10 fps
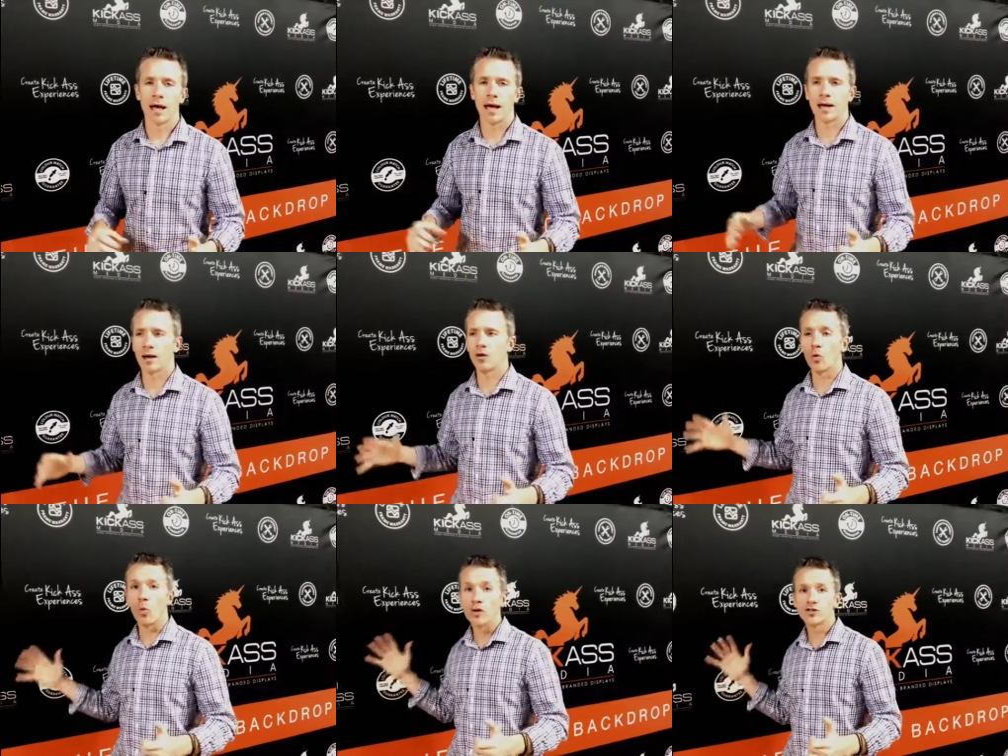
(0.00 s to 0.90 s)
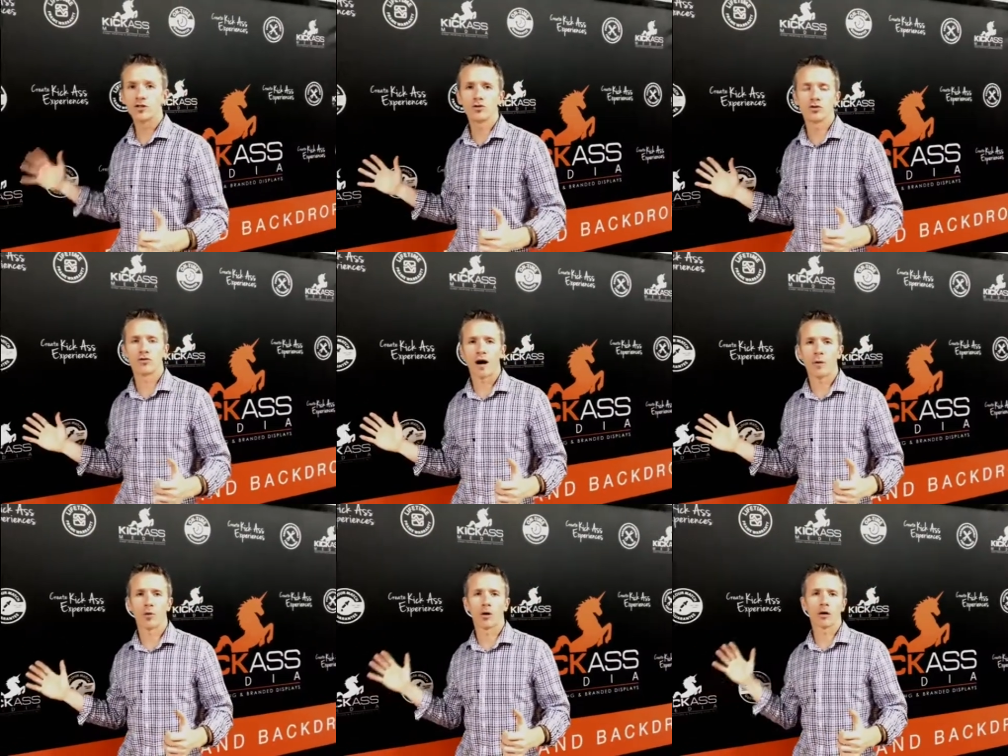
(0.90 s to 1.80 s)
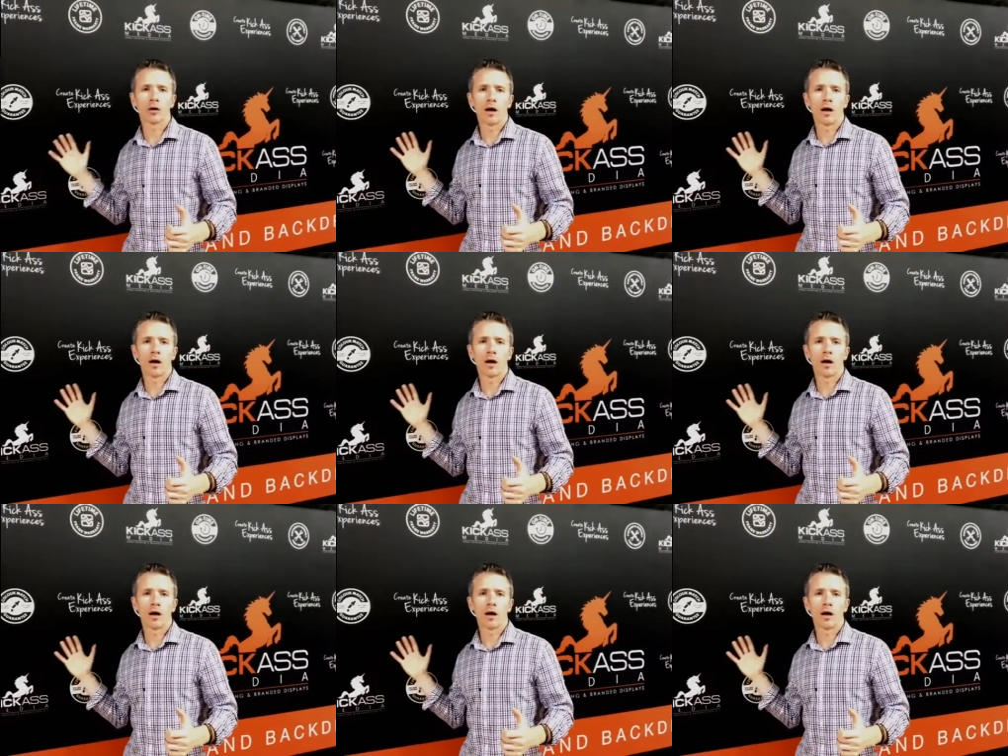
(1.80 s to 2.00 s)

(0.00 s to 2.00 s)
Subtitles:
And once you use fabric,